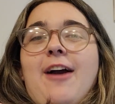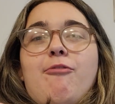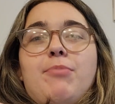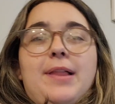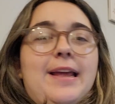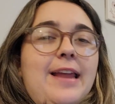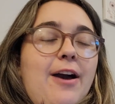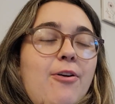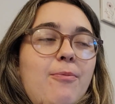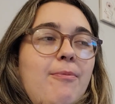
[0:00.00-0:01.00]
I've planned
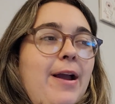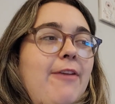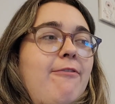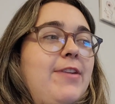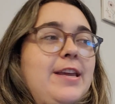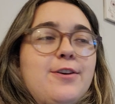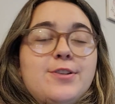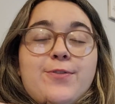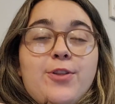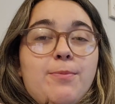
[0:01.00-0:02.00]
out my
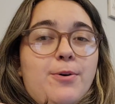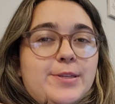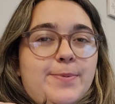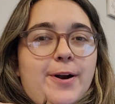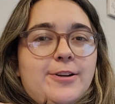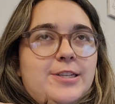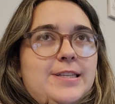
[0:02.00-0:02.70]
videos for the most part,